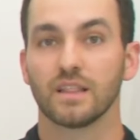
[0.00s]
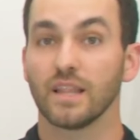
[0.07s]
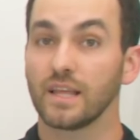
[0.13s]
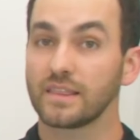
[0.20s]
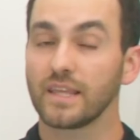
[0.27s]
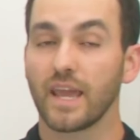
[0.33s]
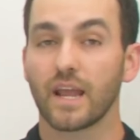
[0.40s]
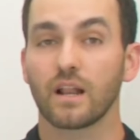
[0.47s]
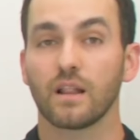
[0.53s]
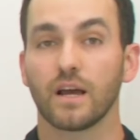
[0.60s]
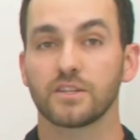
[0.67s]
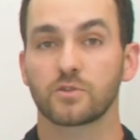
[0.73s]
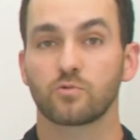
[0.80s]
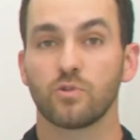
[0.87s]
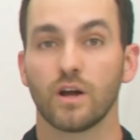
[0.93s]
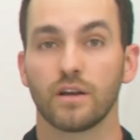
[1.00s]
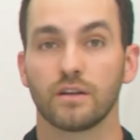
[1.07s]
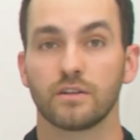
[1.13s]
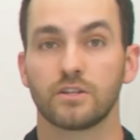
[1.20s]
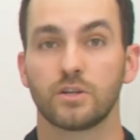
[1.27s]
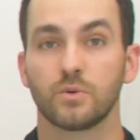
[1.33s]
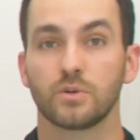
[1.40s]
let the analyzer run
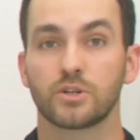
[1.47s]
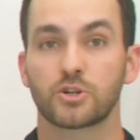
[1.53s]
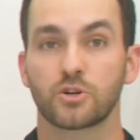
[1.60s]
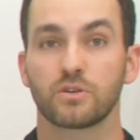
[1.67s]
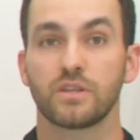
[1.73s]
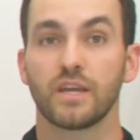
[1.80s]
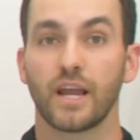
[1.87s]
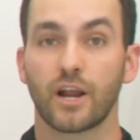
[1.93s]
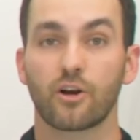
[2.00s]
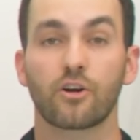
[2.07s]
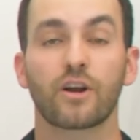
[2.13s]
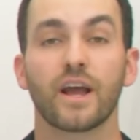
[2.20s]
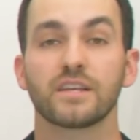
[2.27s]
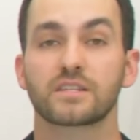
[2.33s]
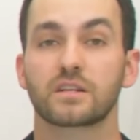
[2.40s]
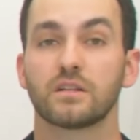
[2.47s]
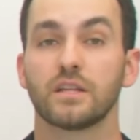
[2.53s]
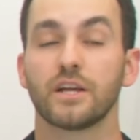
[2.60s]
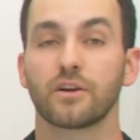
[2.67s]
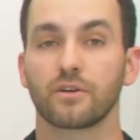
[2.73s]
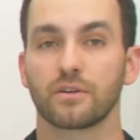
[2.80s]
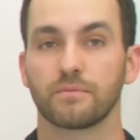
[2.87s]
to ensure the error has
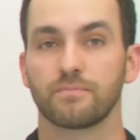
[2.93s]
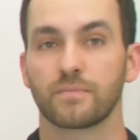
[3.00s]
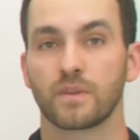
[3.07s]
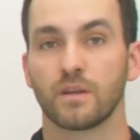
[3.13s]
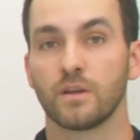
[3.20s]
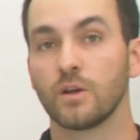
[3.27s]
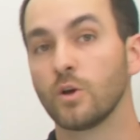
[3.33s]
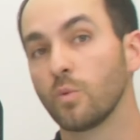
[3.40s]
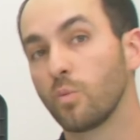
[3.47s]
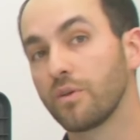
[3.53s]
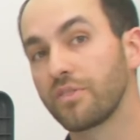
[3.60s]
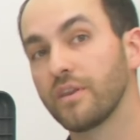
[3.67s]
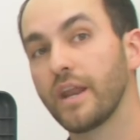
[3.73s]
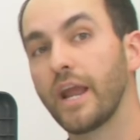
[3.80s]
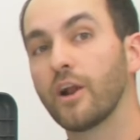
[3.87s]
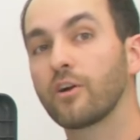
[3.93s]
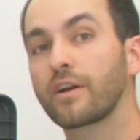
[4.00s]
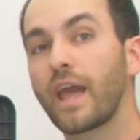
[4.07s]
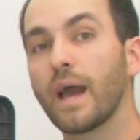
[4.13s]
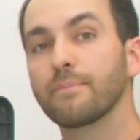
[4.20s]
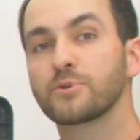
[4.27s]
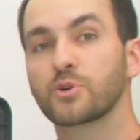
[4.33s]
cleared. With an air
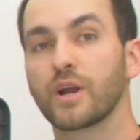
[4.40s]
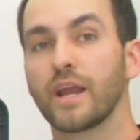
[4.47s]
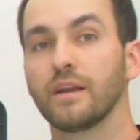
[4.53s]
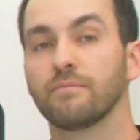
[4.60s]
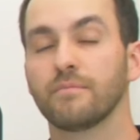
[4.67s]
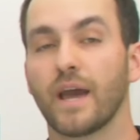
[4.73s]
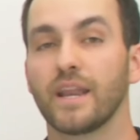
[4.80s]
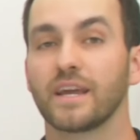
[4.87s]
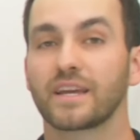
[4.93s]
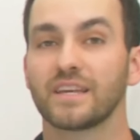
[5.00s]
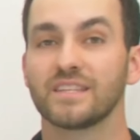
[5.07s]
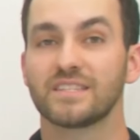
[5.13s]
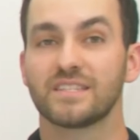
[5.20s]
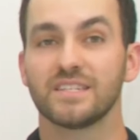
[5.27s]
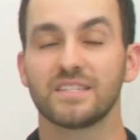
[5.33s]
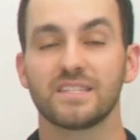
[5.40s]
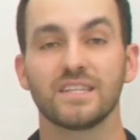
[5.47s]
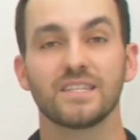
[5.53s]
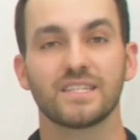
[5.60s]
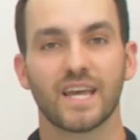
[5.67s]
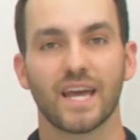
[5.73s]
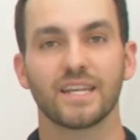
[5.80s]
gap drain and a
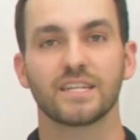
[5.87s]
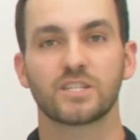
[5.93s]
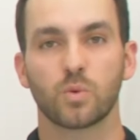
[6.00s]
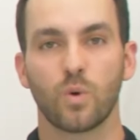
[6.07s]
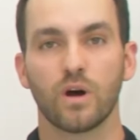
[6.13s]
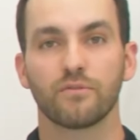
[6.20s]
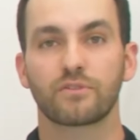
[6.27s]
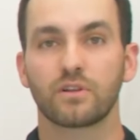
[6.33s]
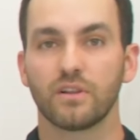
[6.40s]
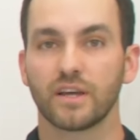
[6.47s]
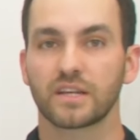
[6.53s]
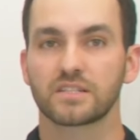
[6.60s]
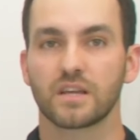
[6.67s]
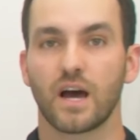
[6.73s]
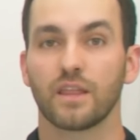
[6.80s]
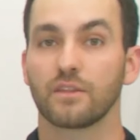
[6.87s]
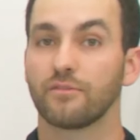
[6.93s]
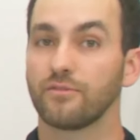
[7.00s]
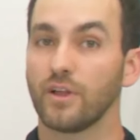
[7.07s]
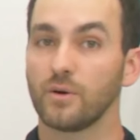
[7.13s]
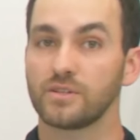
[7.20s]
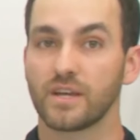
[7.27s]
consistent 10 to 12 clicks on the
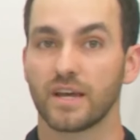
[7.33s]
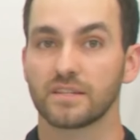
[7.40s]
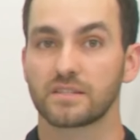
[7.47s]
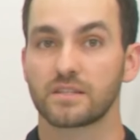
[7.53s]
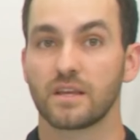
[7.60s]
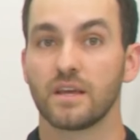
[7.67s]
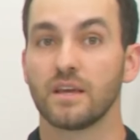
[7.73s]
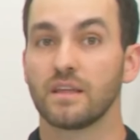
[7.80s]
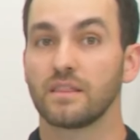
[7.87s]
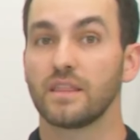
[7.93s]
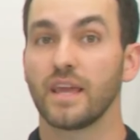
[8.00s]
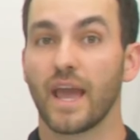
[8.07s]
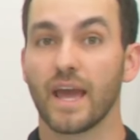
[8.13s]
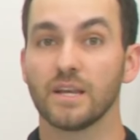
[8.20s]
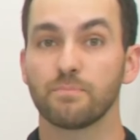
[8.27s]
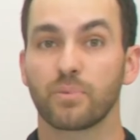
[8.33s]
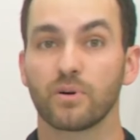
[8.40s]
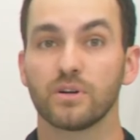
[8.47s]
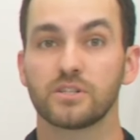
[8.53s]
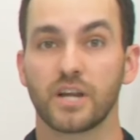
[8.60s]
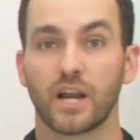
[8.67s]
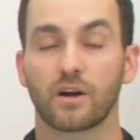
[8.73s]
flow test, the
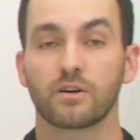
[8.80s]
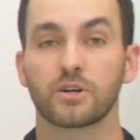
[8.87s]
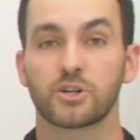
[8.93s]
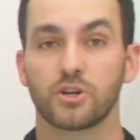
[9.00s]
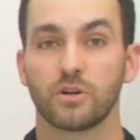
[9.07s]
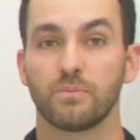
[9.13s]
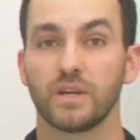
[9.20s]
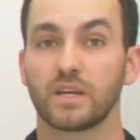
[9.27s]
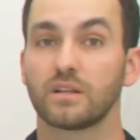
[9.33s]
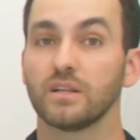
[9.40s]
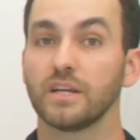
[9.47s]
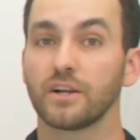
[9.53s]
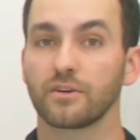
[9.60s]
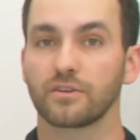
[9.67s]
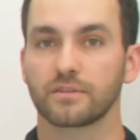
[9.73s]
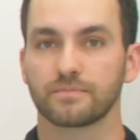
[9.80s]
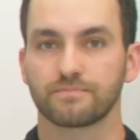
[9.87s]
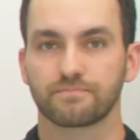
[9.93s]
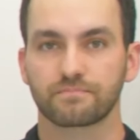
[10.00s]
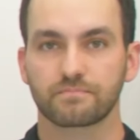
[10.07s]
NPRG error should be cleared.